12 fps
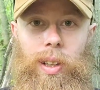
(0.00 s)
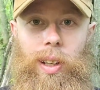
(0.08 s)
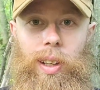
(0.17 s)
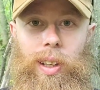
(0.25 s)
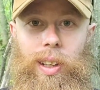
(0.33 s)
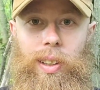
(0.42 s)

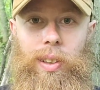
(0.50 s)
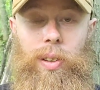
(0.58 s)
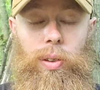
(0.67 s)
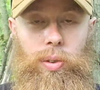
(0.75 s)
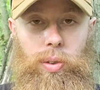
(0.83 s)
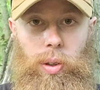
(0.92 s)
And
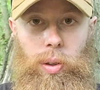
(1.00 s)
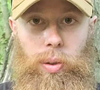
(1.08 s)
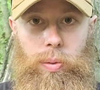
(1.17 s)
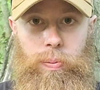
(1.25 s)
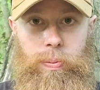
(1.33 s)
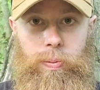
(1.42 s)

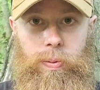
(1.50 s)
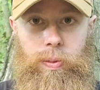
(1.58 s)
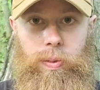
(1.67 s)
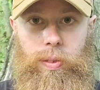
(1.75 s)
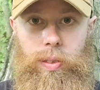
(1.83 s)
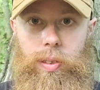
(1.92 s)
also,
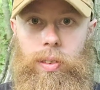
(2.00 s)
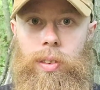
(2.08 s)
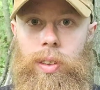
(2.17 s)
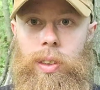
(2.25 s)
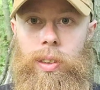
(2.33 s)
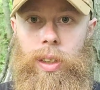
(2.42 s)

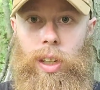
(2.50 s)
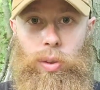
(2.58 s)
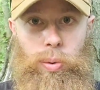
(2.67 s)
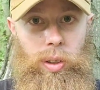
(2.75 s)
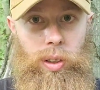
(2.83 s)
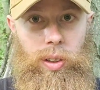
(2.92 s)
I
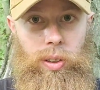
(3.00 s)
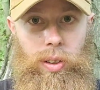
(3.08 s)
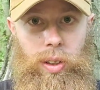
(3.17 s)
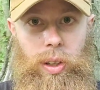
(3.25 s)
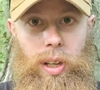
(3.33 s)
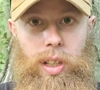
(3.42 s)
just want to
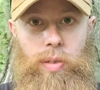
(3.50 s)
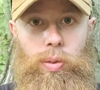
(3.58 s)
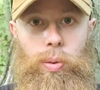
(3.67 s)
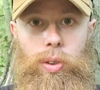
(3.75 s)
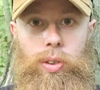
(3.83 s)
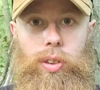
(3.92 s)
say thank you
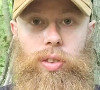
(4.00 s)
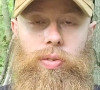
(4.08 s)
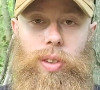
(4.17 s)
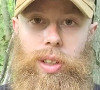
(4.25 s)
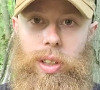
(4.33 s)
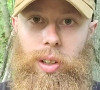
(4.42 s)
for watching this
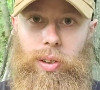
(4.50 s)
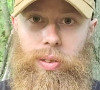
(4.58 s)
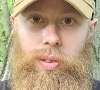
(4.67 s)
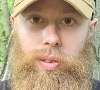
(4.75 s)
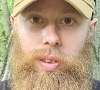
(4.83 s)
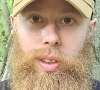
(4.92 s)
video,
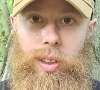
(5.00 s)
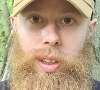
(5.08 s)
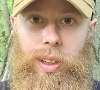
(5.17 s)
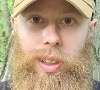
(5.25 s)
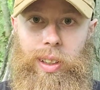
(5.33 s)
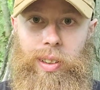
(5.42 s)

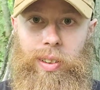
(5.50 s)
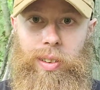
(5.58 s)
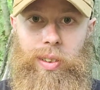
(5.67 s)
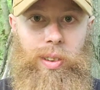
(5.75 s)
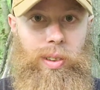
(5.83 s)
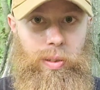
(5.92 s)

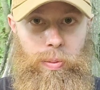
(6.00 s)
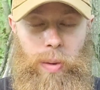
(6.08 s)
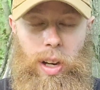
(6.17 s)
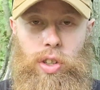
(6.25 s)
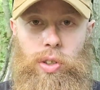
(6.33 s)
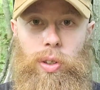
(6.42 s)
and
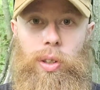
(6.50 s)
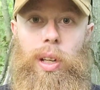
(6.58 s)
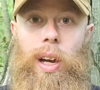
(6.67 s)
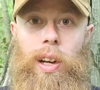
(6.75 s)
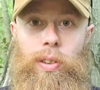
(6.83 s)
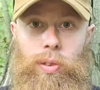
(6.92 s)
make sure you
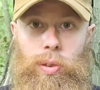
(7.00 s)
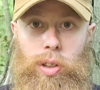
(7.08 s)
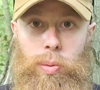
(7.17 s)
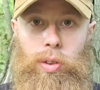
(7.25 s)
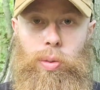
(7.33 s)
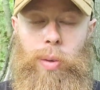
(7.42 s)
guys do
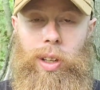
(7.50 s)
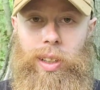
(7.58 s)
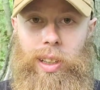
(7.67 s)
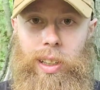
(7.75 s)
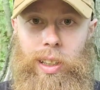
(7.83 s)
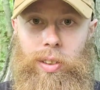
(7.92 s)
give me some
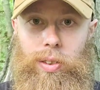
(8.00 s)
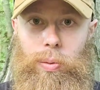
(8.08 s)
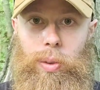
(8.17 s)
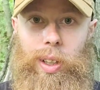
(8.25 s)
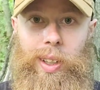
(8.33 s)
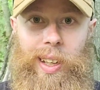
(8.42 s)
ideas
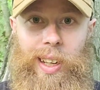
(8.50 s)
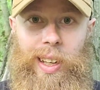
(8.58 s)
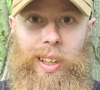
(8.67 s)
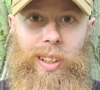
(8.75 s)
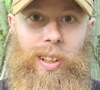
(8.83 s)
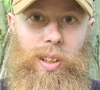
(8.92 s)
on what I
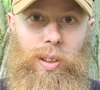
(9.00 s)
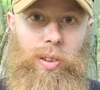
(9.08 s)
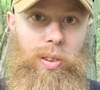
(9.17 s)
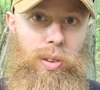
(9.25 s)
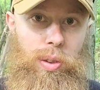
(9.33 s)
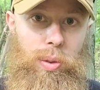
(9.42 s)
can and
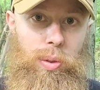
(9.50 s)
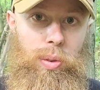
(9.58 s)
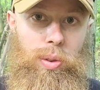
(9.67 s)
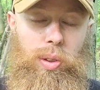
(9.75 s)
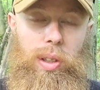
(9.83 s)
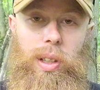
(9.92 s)
cannot
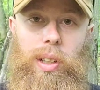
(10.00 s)
use